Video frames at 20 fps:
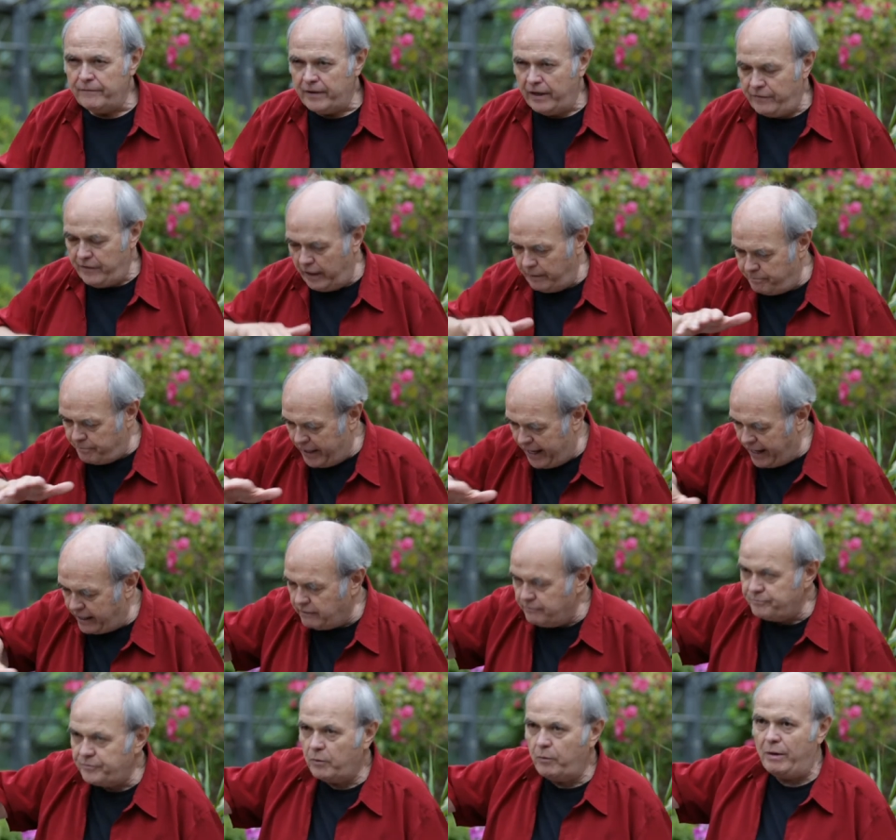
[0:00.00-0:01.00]
And then
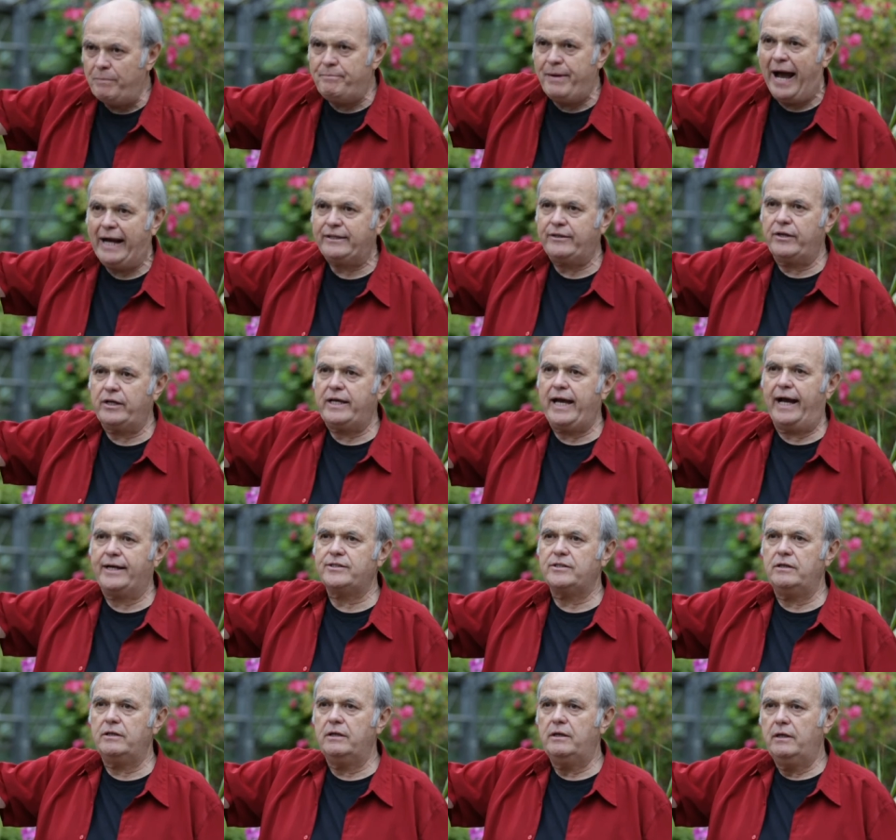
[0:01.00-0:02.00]
Peg went back to the
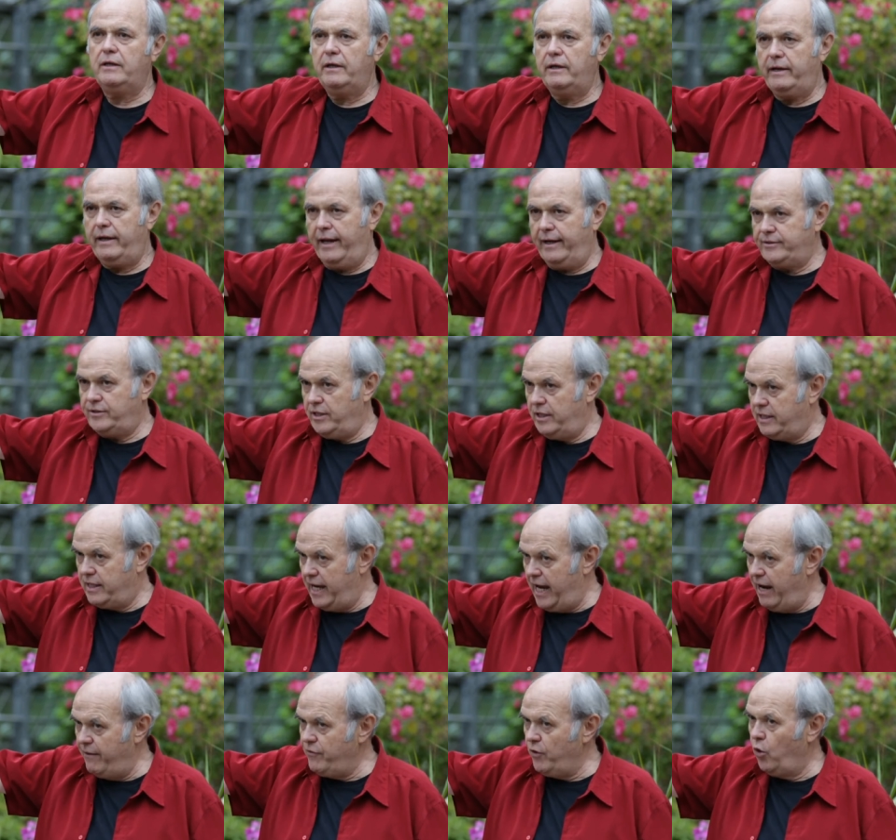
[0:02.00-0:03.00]
castle, and she
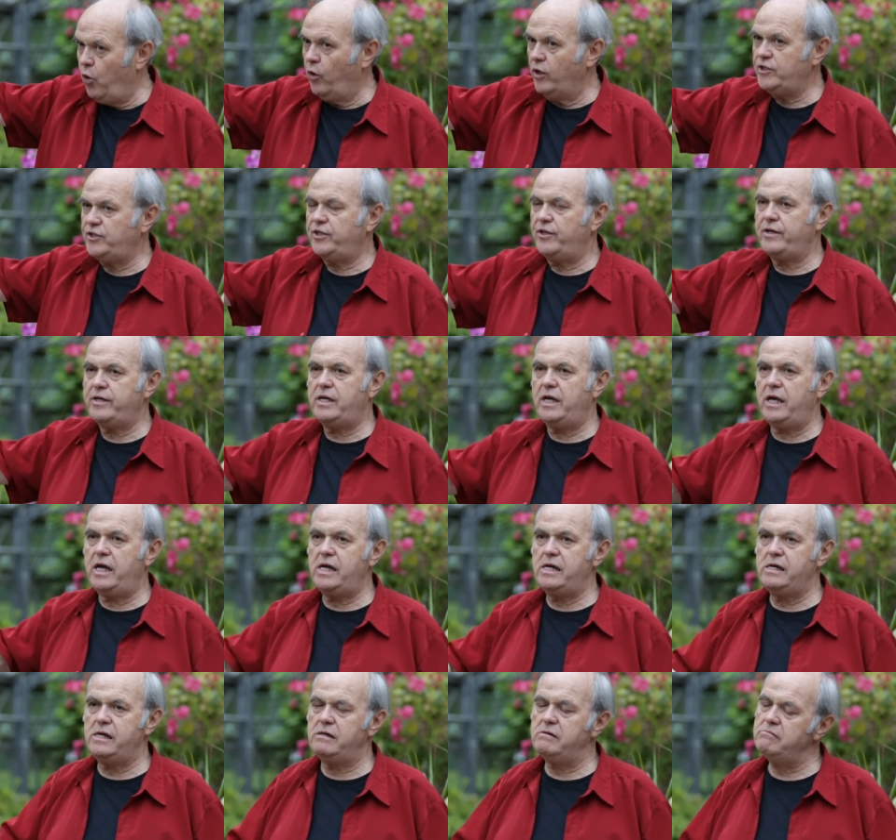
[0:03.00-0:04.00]
gave the horse to the
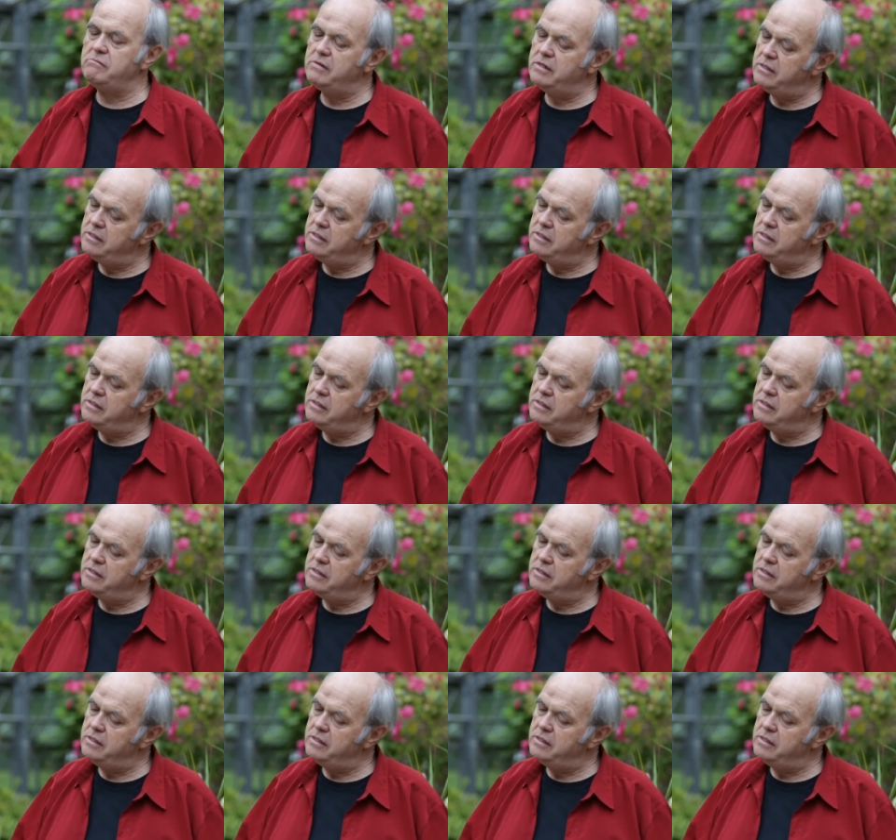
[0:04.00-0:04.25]
king, and